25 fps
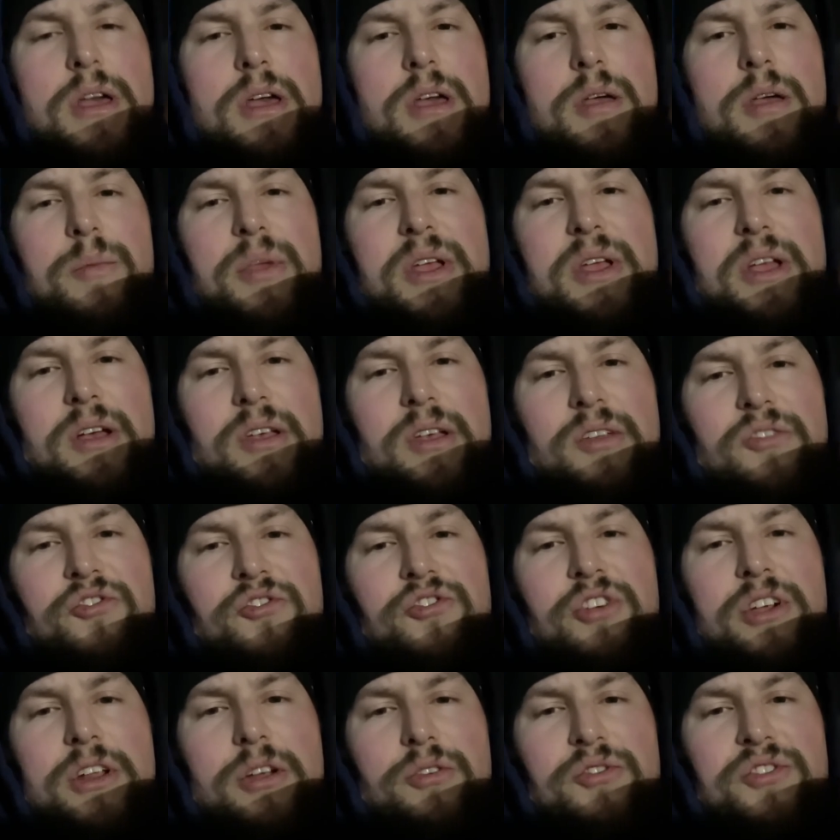because
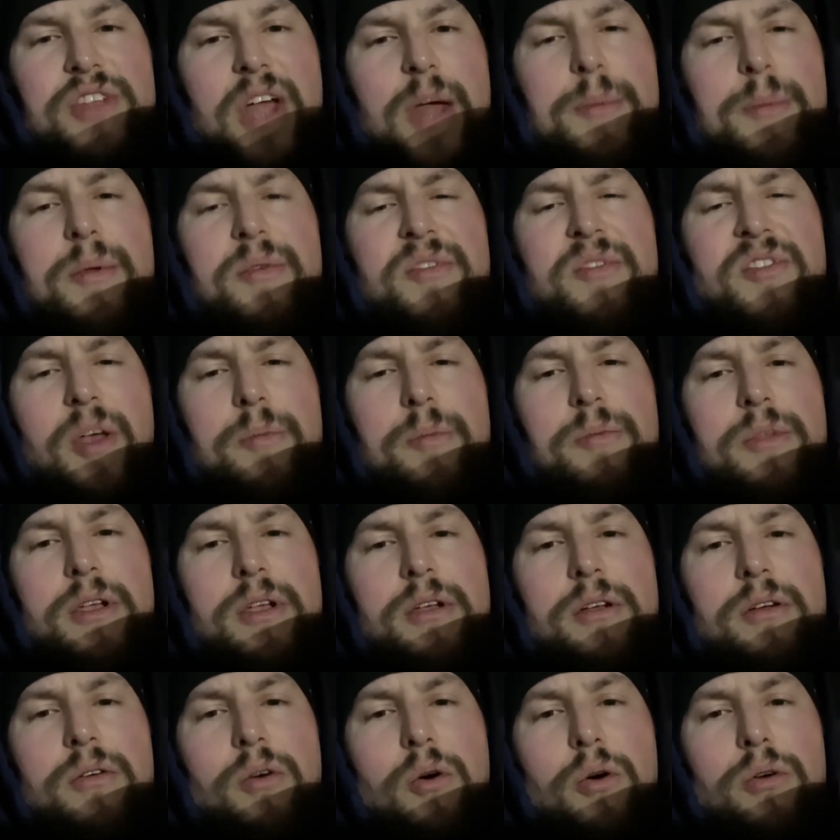Gino stopped
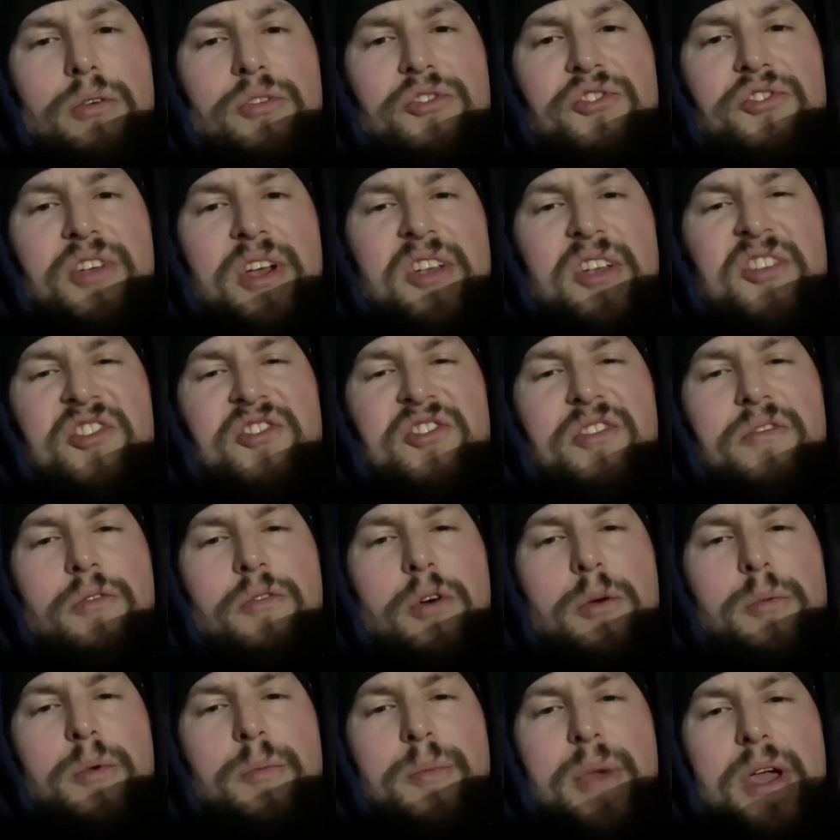accepting oral sex as a
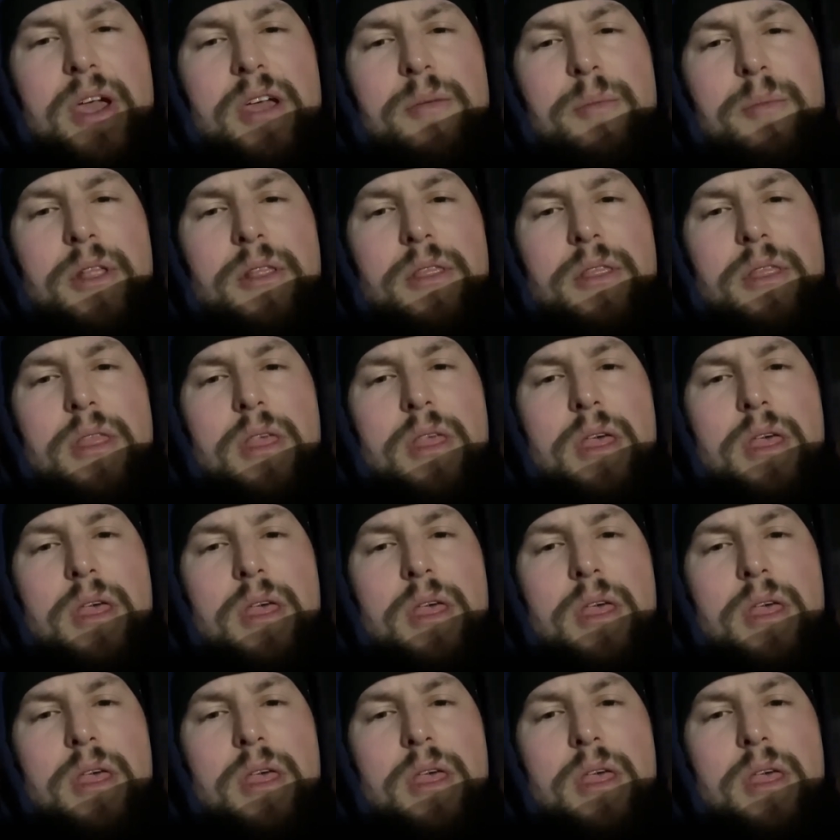form of payment.